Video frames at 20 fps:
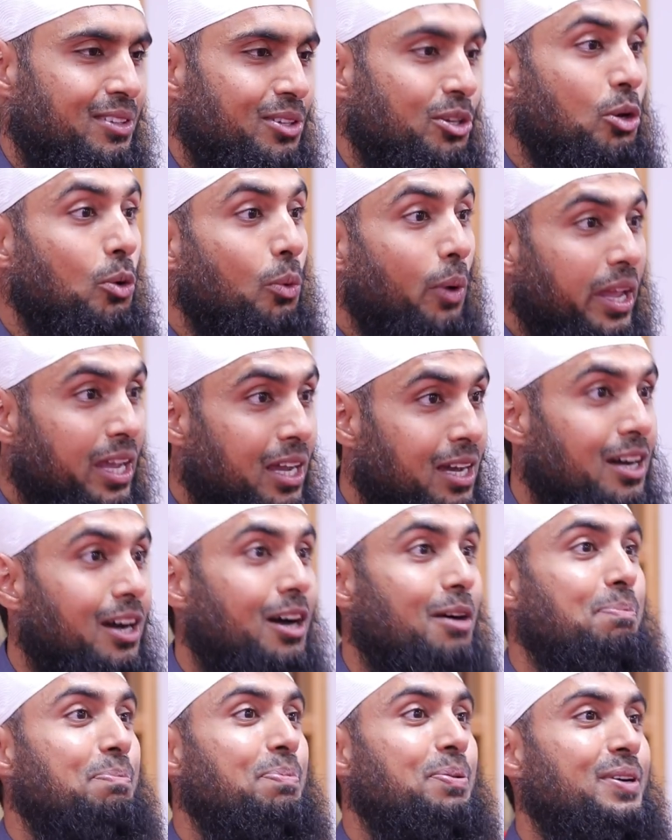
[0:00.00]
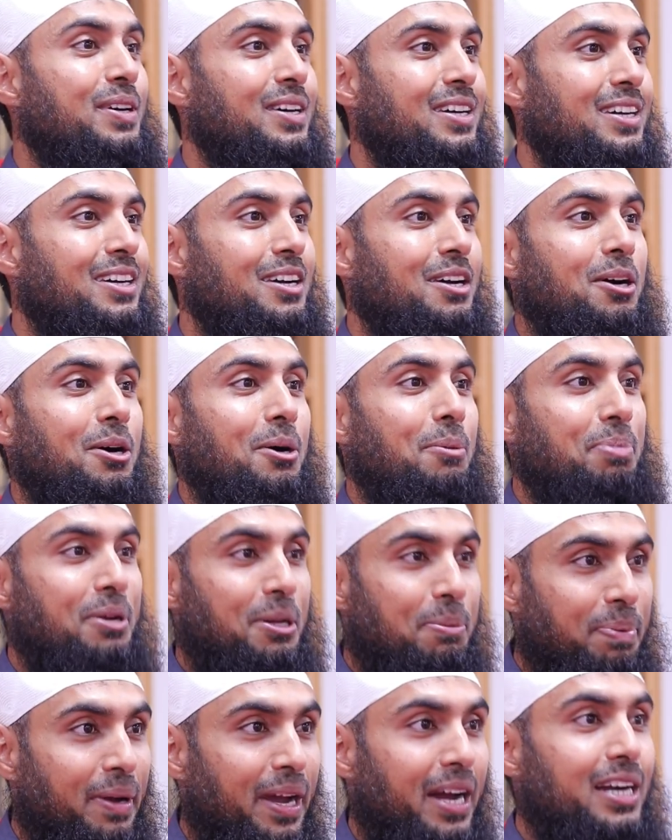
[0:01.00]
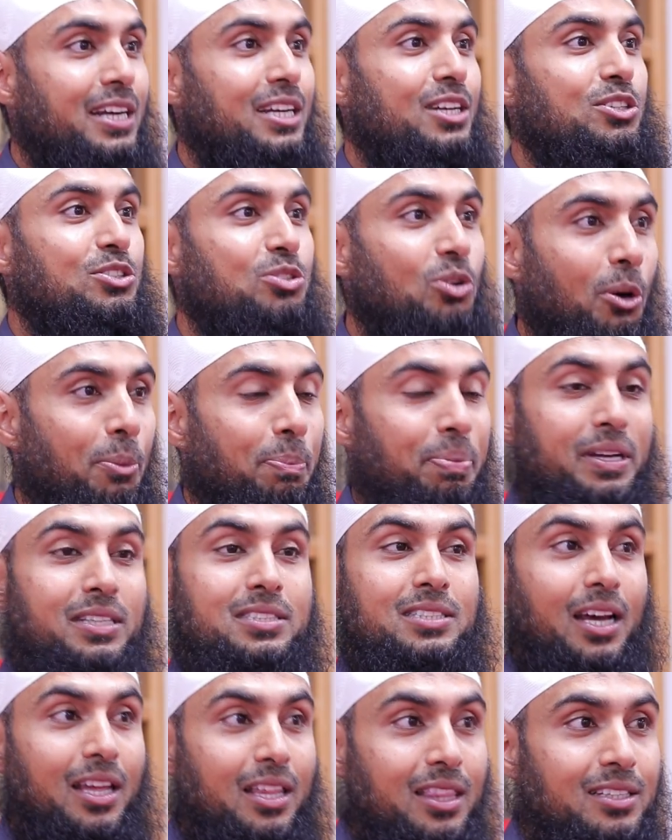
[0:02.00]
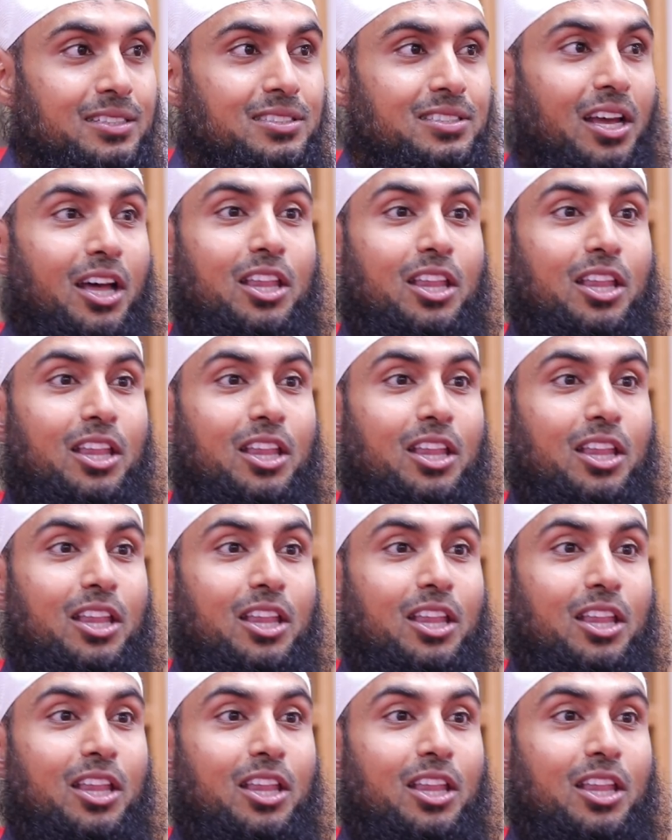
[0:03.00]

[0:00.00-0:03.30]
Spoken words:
You wake up preparing to oppress others,